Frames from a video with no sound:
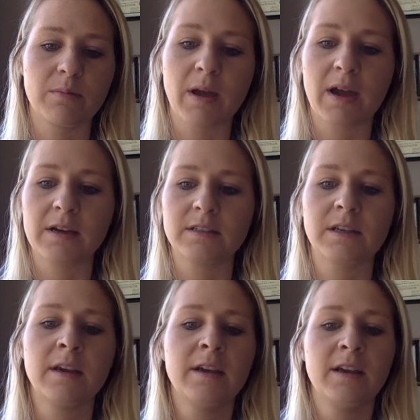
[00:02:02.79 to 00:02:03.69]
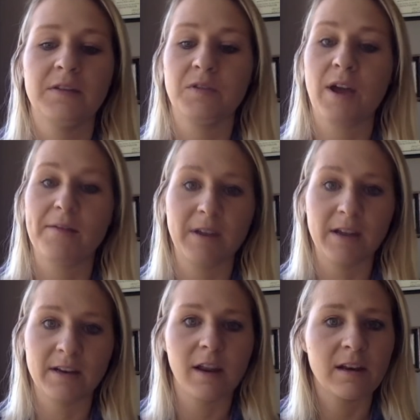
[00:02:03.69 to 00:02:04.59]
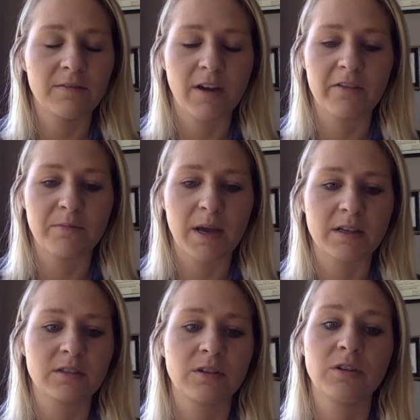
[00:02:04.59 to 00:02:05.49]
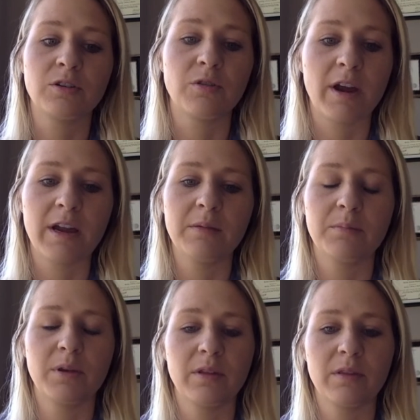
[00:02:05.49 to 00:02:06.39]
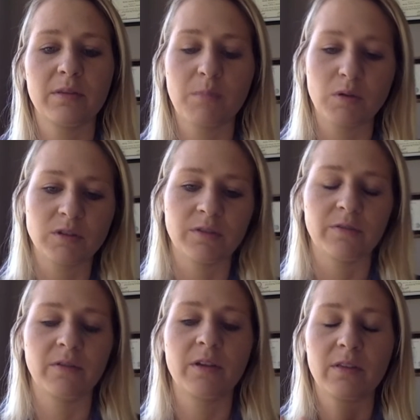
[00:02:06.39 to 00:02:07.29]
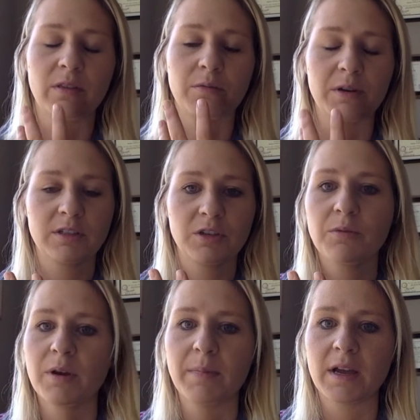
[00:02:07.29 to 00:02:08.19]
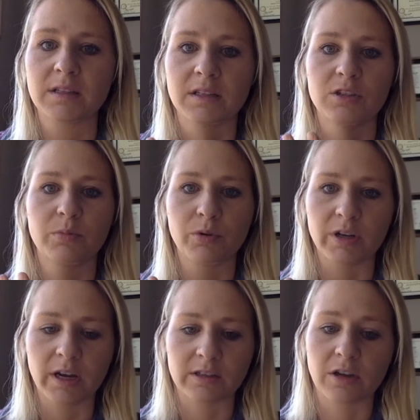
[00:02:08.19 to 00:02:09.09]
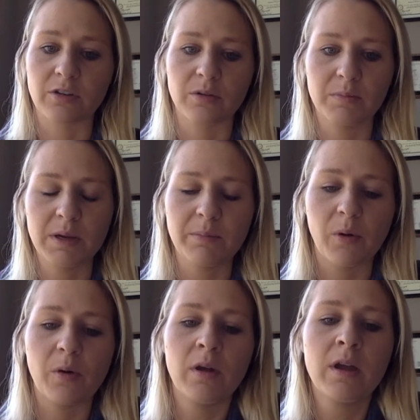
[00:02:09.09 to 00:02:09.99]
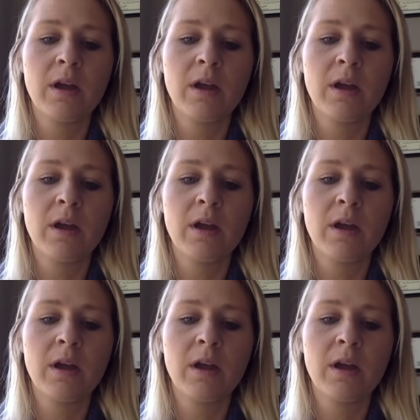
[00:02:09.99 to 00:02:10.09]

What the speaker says: mask. If you have an N95 mask, great, but most of the reason you wear a mask is to protect other people.